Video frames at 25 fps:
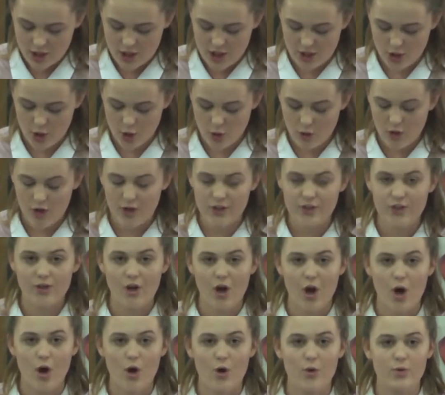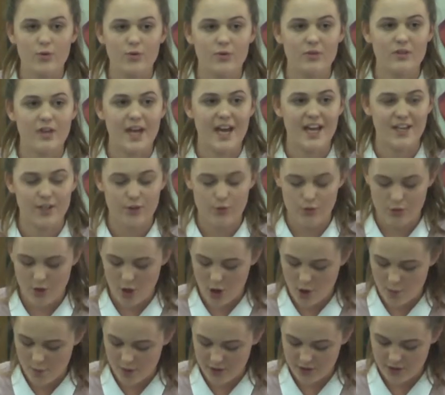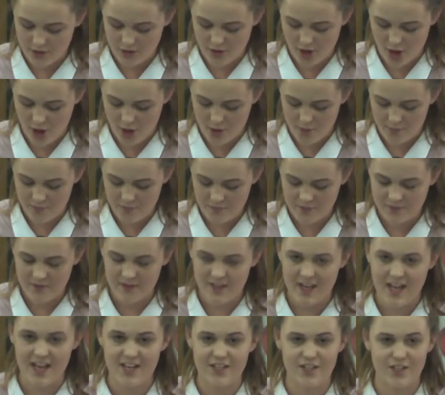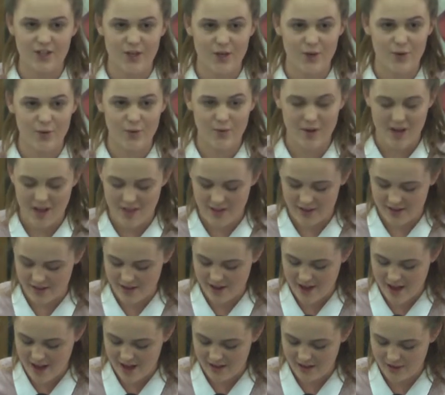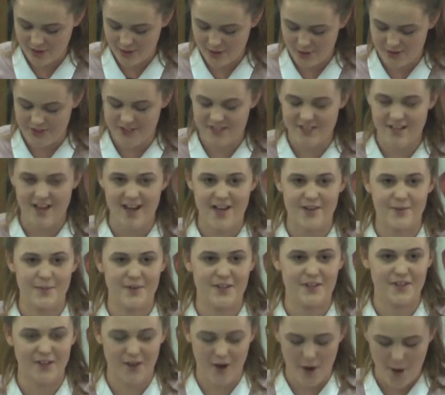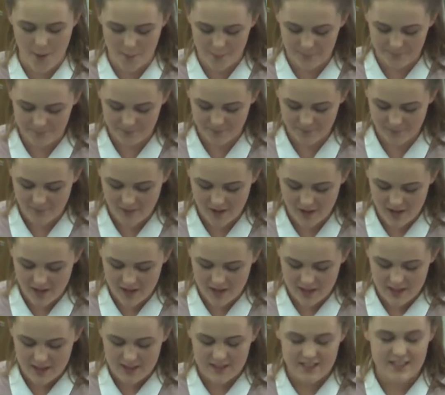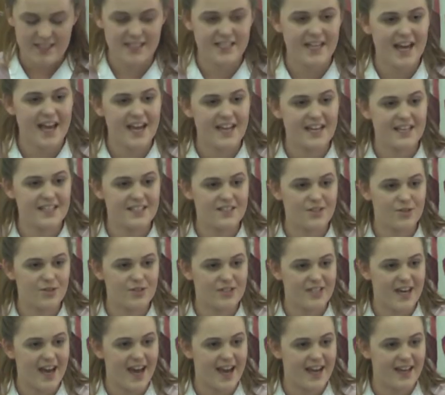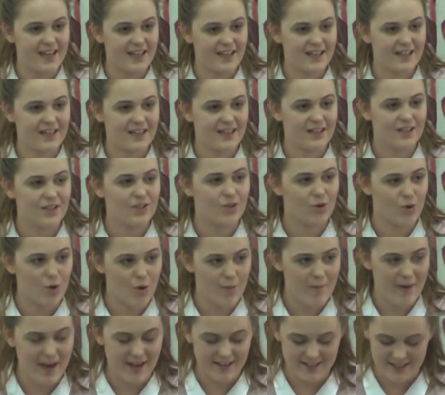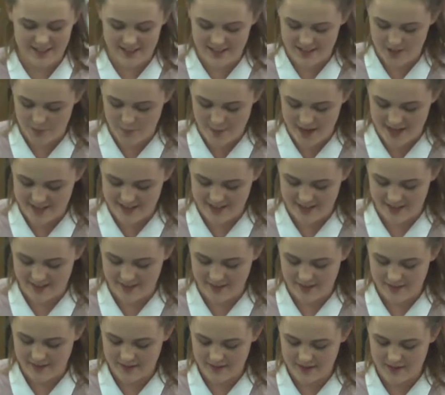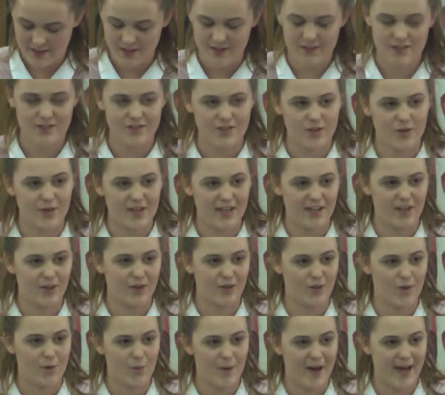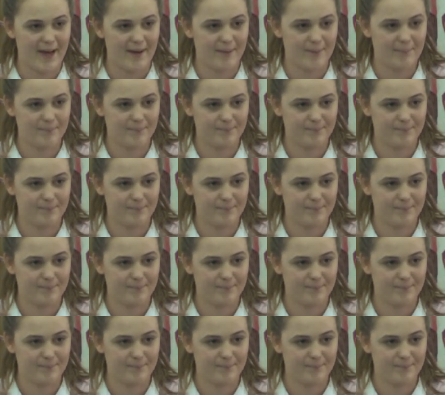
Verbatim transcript: You're on your own and you know what you know, and you are the girl who decide where to go. Today is your day, your mountain is waiting, so get on your way.